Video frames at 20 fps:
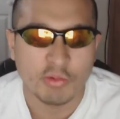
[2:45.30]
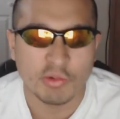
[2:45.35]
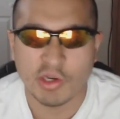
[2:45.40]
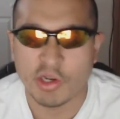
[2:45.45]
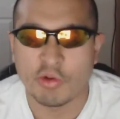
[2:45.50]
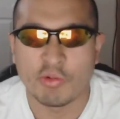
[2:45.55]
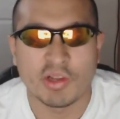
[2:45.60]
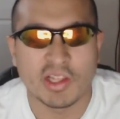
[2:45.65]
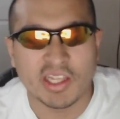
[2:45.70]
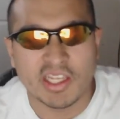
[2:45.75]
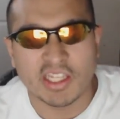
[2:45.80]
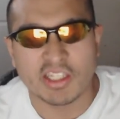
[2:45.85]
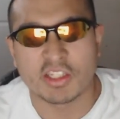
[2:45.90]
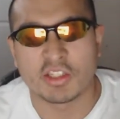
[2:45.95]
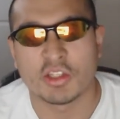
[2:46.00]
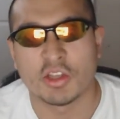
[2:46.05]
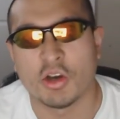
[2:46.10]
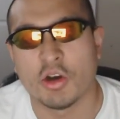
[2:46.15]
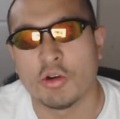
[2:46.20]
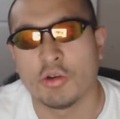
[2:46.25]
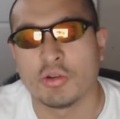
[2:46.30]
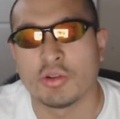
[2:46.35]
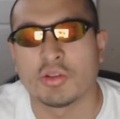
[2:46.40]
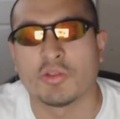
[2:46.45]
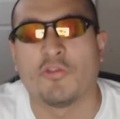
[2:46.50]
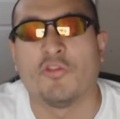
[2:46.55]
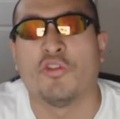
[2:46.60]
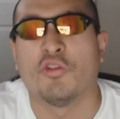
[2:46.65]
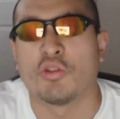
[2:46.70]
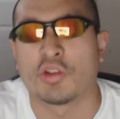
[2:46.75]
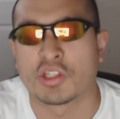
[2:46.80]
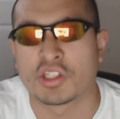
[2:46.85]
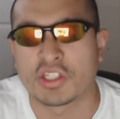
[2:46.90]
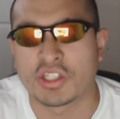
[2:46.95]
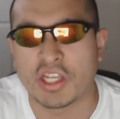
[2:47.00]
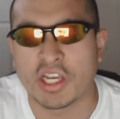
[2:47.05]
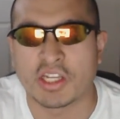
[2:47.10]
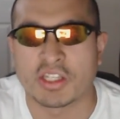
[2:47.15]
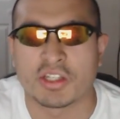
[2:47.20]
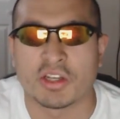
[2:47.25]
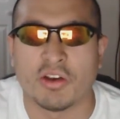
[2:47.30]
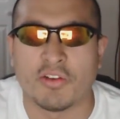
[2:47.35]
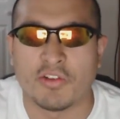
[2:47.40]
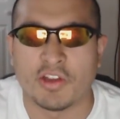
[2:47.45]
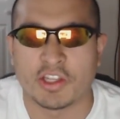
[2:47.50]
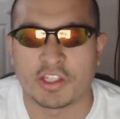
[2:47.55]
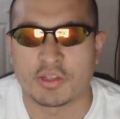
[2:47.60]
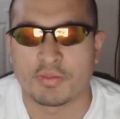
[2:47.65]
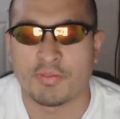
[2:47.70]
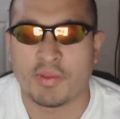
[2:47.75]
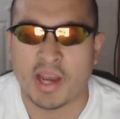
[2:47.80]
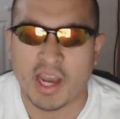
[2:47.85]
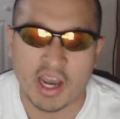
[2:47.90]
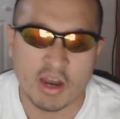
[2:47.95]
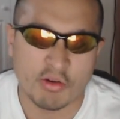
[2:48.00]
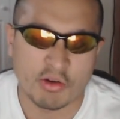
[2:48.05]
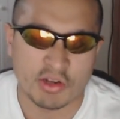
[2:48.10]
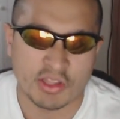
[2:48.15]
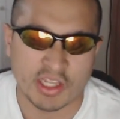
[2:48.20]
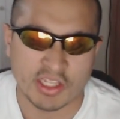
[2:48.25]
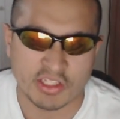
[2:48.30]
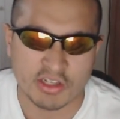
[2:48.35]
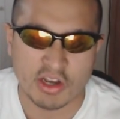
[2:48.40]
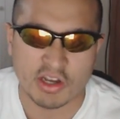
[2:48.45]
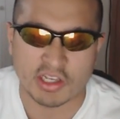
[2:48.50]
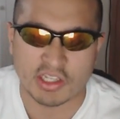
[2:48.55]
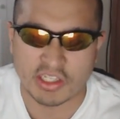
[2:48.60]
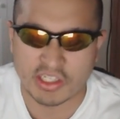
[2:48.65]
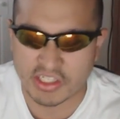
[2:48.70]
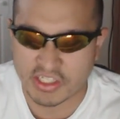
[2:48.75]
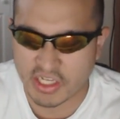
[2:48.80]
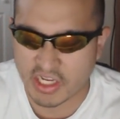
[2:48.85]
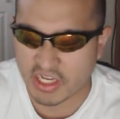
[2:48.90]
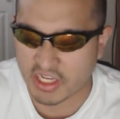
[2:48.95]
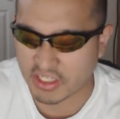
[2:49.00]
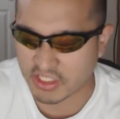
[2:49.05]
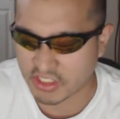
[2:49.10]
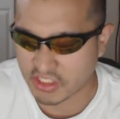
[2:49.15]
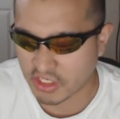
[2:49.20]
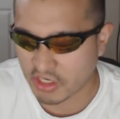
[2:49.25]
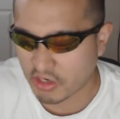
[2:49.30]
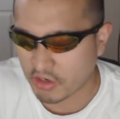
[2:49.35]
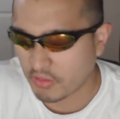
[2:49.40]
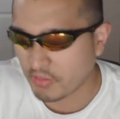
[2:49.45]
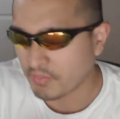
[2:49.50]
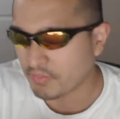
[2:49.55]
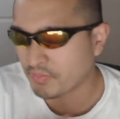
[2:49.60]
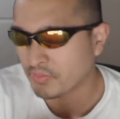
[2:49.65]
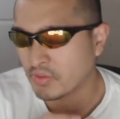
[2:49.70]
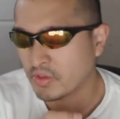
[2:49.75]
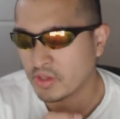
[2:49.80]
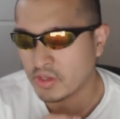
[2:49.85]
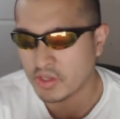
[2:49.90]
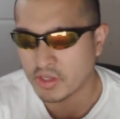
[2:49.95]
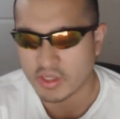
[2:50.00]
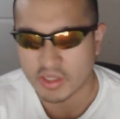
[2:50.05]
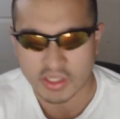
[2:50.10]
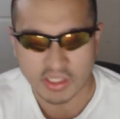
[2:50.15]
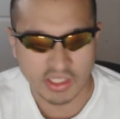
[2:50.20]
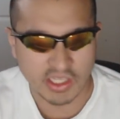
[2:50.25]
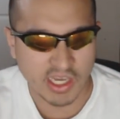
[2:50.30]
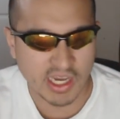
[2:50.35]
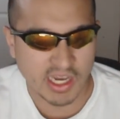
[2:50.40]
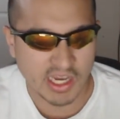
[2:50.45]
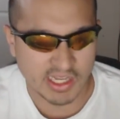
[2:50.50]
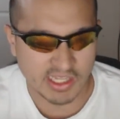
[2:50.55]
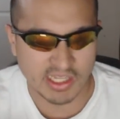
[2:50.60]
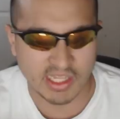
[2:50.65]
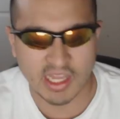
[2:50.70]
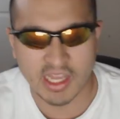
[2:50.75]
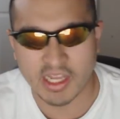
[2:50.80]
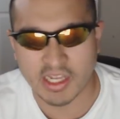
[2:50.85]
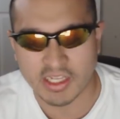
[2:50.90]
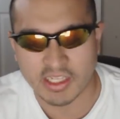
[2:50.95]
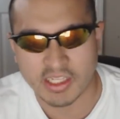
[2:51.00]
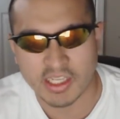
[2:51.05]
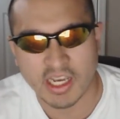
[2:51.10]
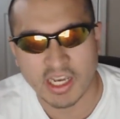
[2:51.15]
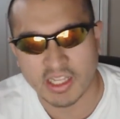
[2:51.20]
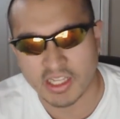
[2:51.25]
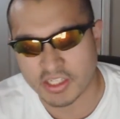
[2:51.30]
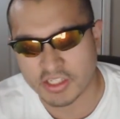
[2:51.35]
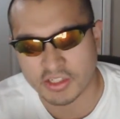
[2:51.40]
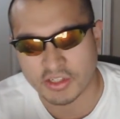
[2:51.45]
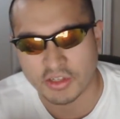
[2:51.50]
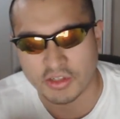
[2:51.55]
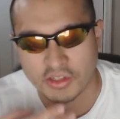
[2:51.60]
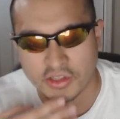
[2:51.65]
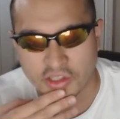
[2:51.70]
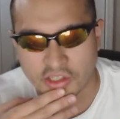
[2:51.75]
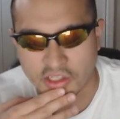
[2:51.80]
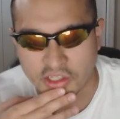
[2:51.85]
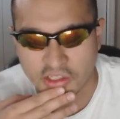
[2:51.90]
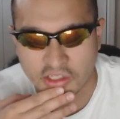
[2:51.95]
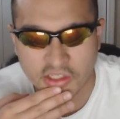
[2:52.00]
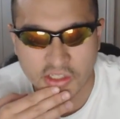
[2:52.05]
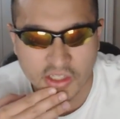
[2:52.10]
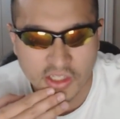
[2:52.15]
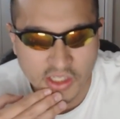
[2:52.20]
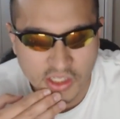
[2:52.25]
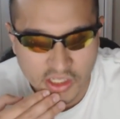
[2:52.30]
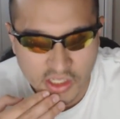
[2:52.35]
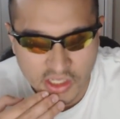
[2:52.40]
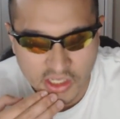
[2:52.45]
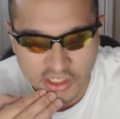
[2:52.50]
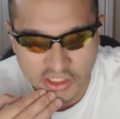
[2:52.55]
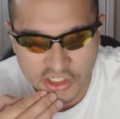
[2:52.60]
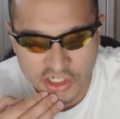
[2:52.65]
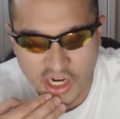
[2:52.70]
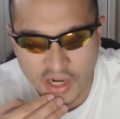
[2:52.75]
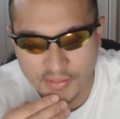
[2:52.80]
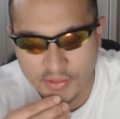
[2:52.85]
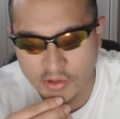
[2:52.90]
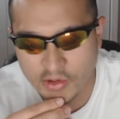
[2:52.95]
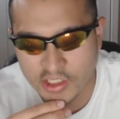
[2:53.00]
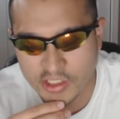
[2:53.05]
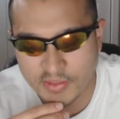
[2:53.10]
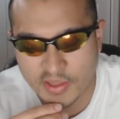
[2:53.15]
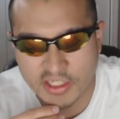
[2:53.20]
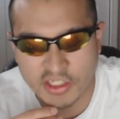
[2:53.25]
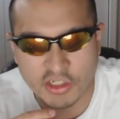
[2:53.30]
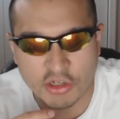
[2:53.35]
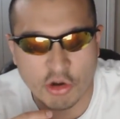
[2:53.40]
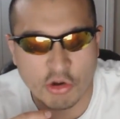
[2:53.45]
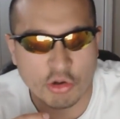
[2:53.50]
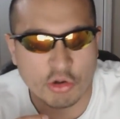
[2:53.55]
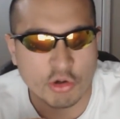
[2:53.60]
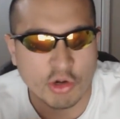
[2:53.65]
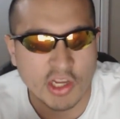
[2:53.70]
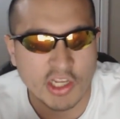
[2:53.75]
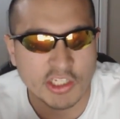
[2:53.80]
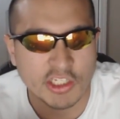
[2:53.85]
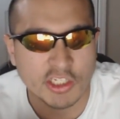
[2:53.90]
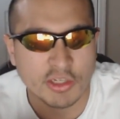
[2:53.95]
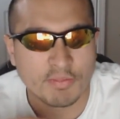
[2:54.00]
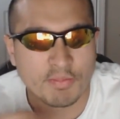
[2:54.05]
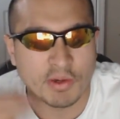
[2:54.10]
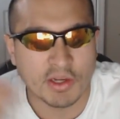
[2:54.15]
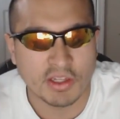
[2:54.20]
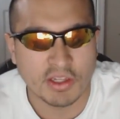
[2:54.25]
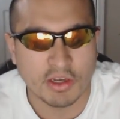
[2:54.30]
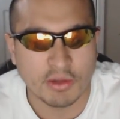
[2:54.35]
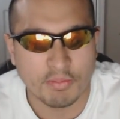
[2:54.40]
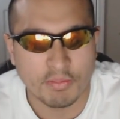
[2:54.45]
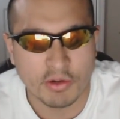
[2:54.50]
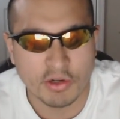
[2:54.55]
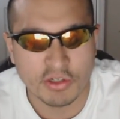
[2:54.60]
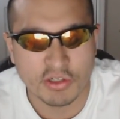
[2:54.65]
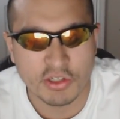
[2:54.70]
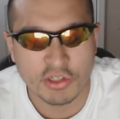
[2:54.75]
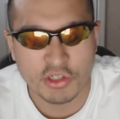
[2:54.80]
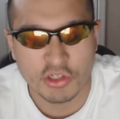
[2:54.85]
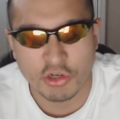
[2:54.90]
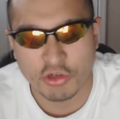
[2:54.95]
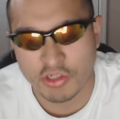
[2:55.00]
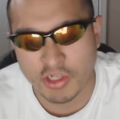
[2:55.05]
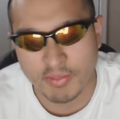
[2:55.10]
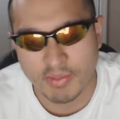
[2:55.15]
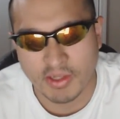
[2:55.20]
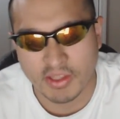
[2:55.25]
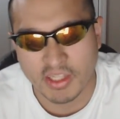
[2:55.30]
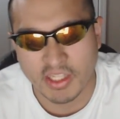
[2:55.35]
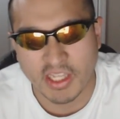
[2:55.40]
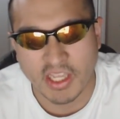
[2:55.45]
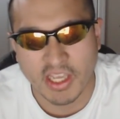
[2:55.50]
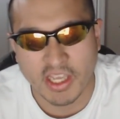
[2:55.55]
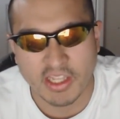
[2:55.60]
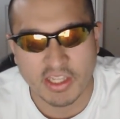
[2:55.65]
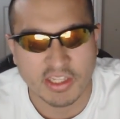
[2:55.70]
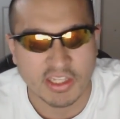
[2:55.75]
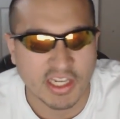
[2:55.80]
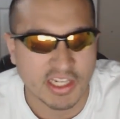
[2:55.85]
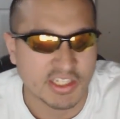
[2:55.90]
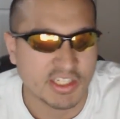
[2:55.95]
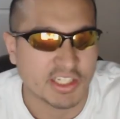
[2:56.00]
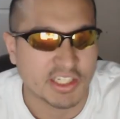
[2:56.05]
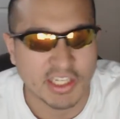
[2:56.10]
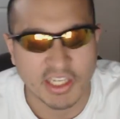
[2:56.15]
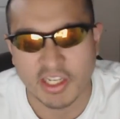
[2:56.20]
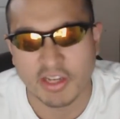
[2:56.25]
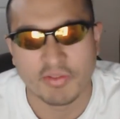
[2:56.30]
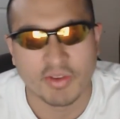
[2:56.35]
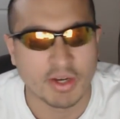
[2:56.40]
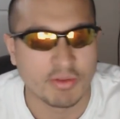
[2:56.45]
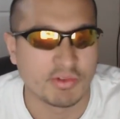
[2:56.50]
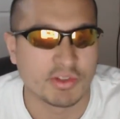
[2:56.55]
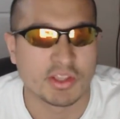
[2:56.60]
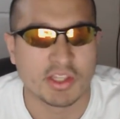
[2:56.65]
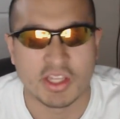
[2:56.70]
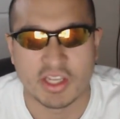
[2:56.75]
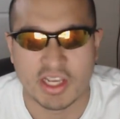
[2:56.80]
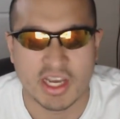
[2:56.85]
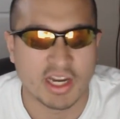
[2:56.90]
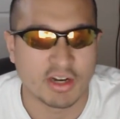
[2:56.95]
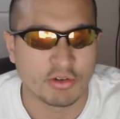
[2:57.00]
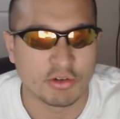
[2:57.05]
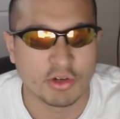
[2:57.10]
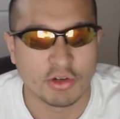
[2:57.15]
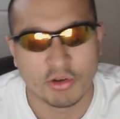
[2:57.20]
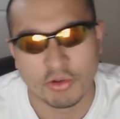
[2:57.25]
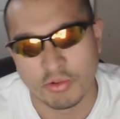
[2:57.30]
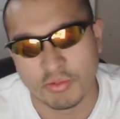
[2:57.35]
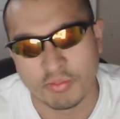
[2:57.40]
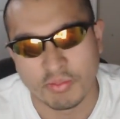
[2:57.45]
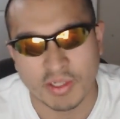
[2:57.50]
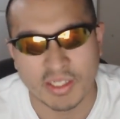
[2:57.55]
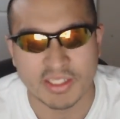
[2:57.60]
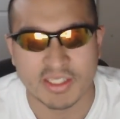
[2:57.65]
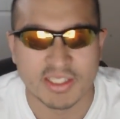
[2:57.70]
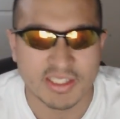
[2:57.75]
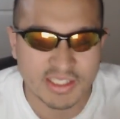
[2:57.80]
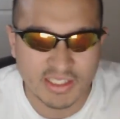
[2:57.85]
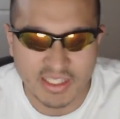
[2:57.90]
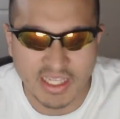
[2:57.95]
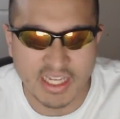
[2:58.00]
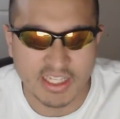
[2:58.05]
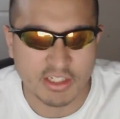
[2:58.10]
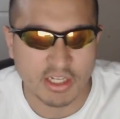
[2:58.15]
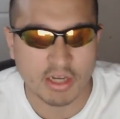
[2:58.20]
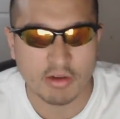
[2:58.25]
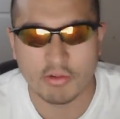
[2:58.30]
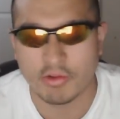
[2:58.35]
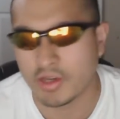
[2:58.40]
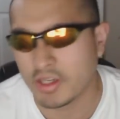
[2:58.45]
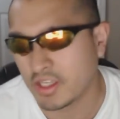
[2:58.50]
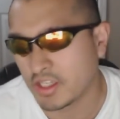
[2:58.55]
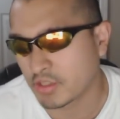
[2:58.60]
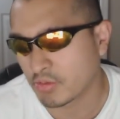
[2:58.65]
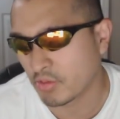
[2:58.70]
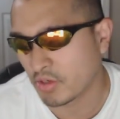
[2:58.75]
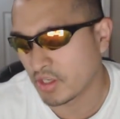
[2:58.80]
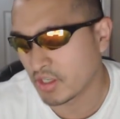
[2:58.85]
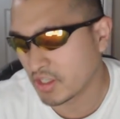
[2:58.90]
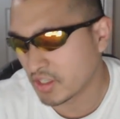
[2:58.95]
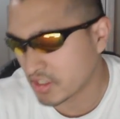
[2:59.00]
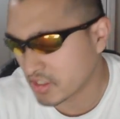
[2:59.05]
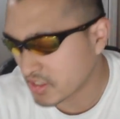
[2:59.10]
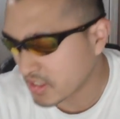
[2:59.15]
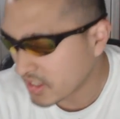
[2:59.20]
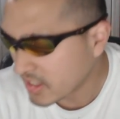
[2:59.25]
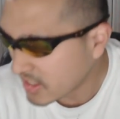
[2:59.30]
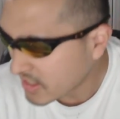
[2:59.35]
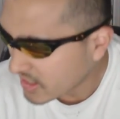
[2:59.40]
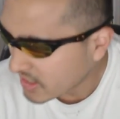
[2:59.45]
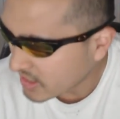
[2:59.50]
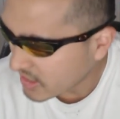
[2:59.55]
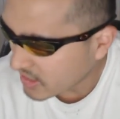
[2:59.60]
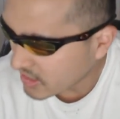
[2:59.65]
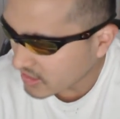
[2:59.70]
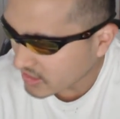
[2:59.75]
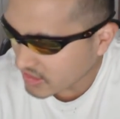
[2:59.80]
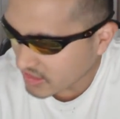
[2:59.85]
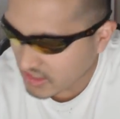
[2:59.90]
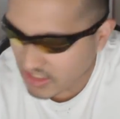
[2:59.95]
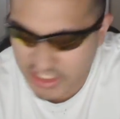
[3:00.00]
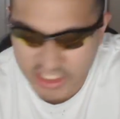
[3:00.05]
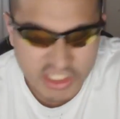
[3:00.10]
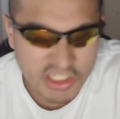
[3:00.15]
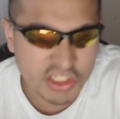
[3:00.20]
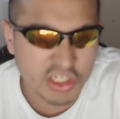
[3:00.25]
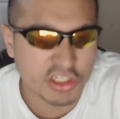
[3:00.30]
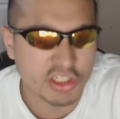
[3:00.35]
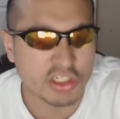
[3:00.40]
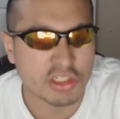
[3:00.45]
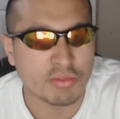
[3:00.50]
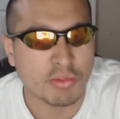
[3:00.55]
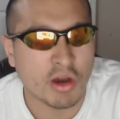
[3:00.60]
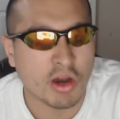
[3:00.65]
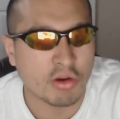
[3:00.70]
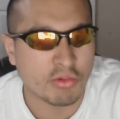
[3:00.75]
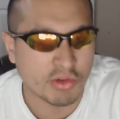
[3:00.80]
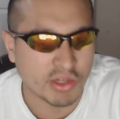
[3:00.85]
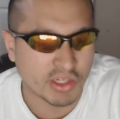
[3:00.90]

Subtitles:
we don't really get to know the full extent of Hit's power. That's all I can say. So. Yeah, yeah, that's another thing. Champa was about to go crazy, but a person shows up at the end, and that's the king of everything. I don't know, but that's how what it is, what it is. This is just a small